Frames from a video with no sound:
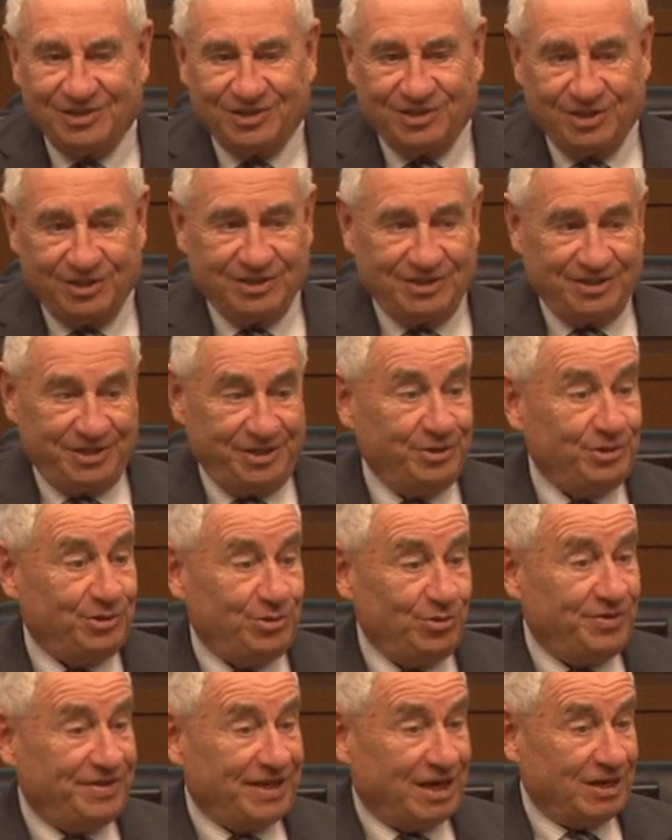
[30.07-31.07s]
since the year
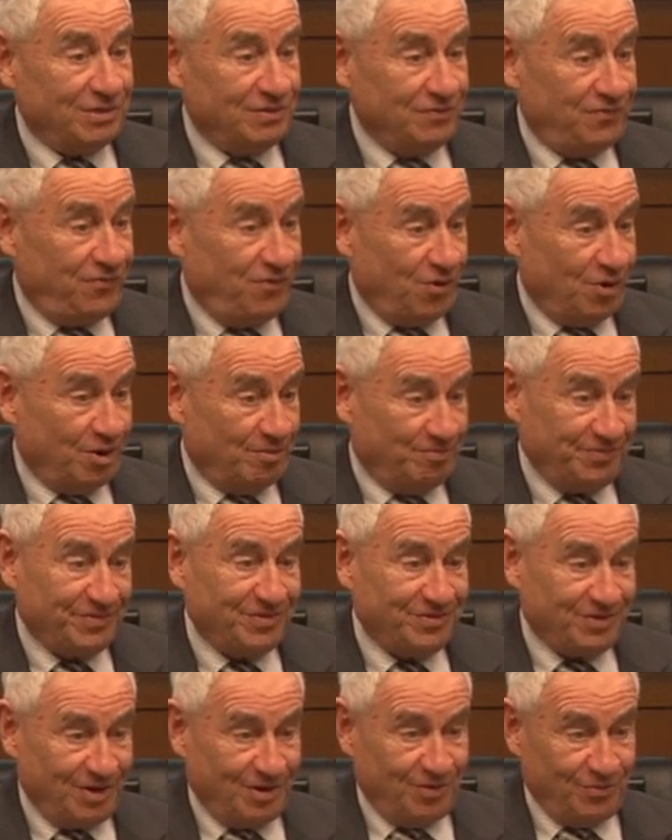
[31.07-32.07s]
2004.
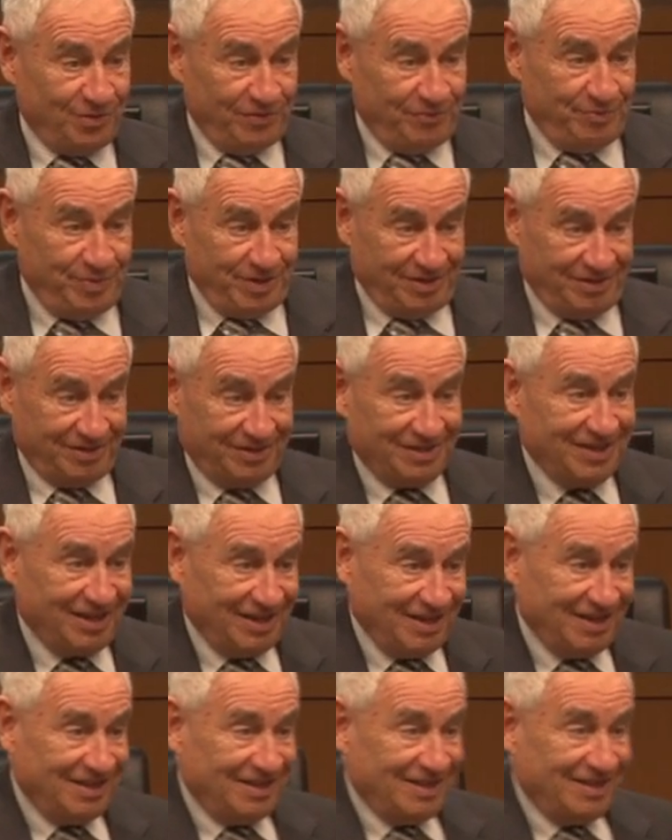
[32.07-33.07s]
So we've been,
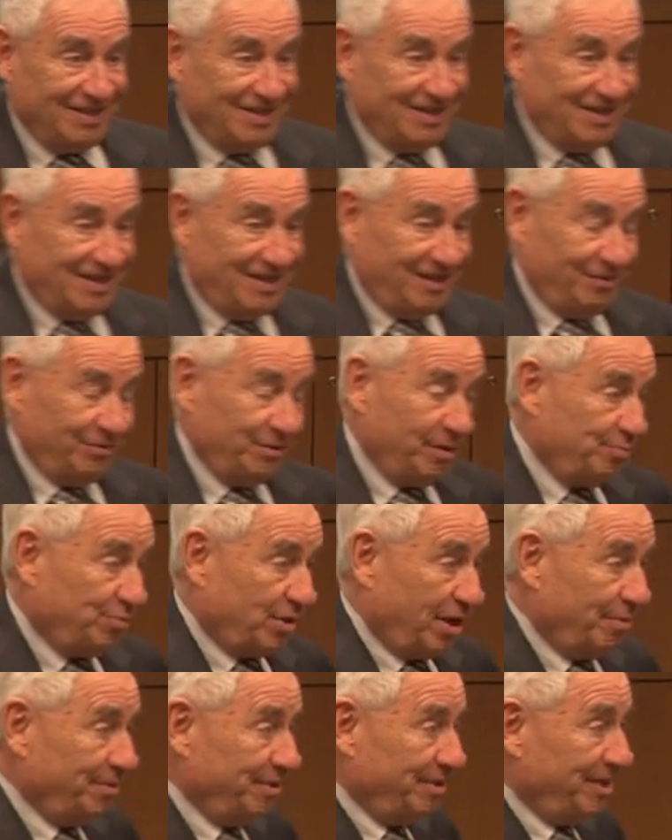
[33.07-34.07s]
we're
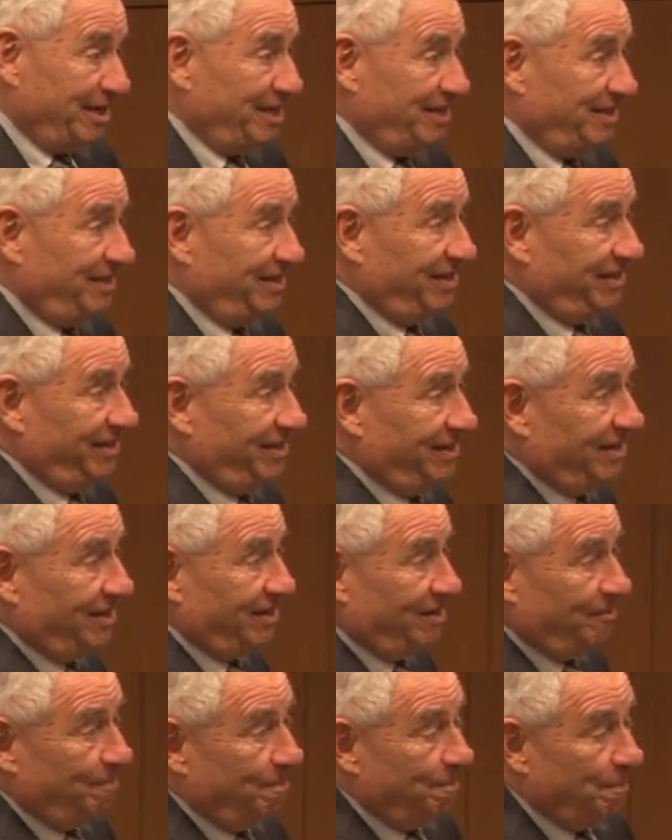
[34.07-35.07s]
probably
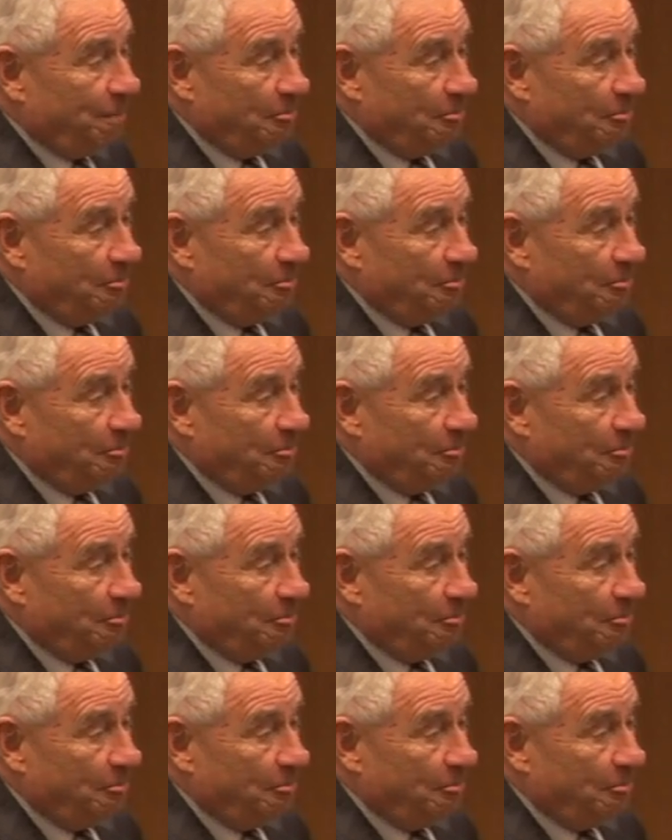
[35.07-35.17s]
the um,